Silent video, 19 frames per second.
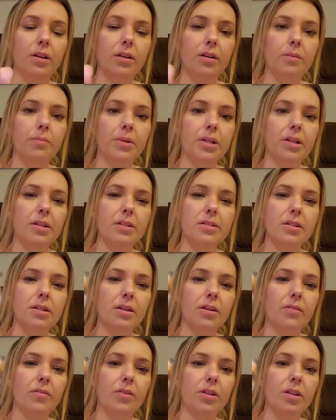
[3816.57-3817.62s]
Um, he
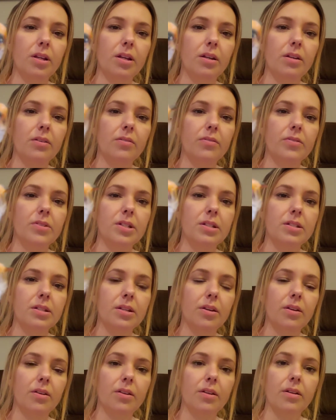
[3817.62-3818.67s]
doesn't have a lot of
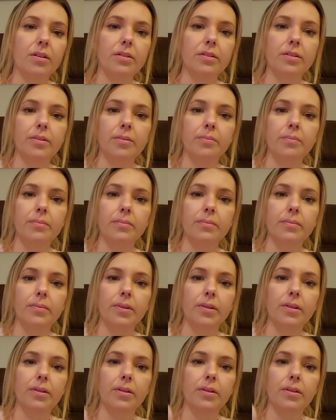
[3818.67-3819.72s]
detail on him,
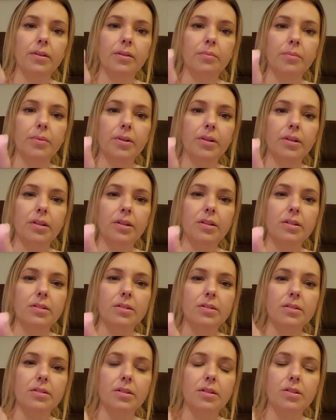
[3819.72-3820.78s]
but
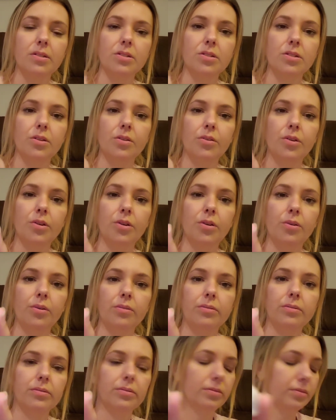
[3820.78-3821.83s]
he's he's still
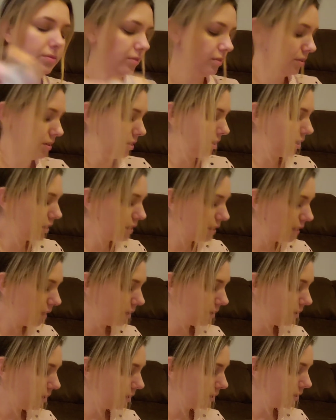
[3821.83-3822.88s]
cute.
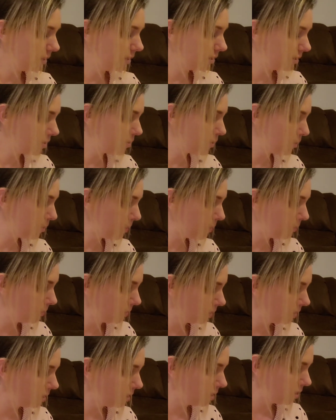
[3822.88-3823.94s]
Again, I think these would be
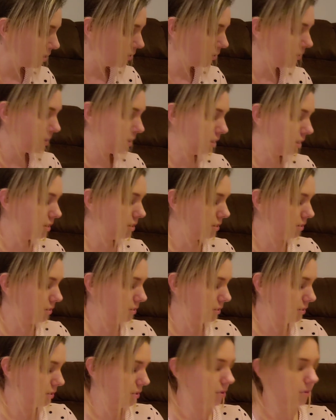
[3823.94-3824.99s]
really cute in
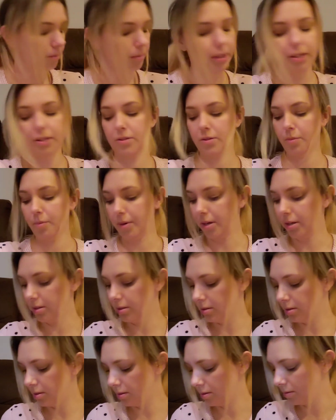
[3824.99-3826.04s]
planter
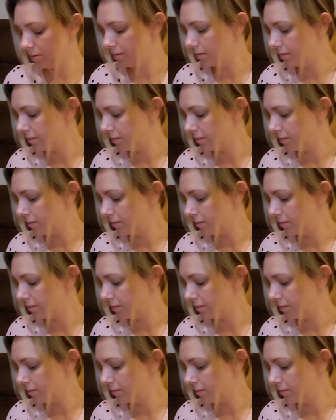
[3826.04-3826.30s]
pots.